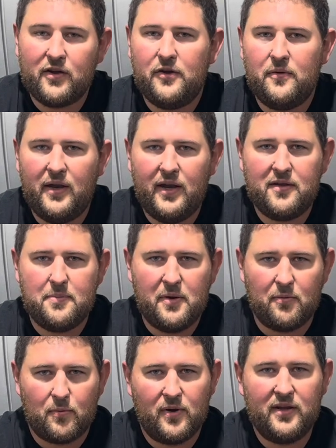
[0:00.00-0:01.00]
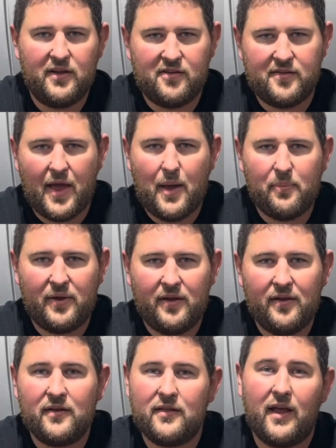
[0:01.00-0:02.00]
you need it to be really
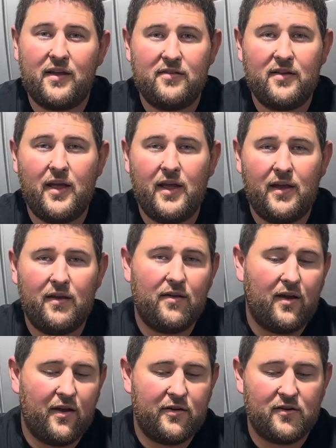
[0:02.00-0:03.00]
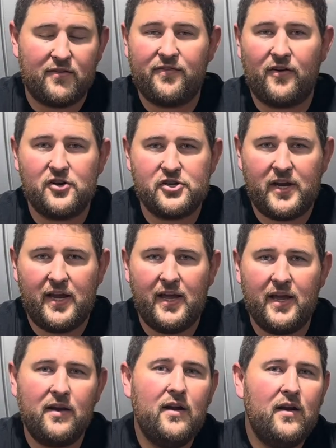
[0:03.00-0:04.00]
snappy, like say your first
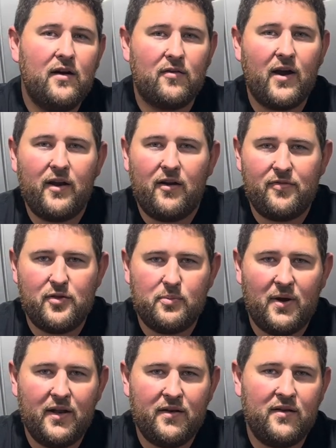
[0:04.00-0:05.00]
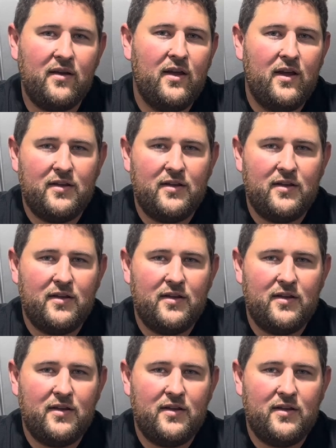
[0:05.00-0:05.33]
kit right off the button,